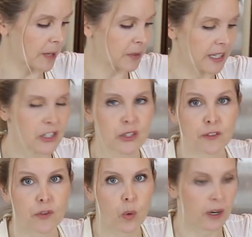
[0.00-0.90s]
double it and do
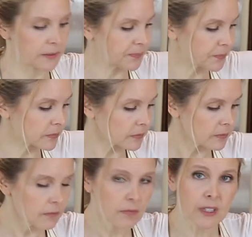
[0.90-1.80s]
four,
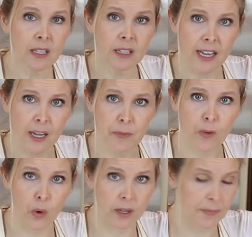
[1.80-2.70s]
cut up
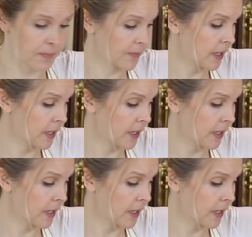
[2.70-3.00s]
four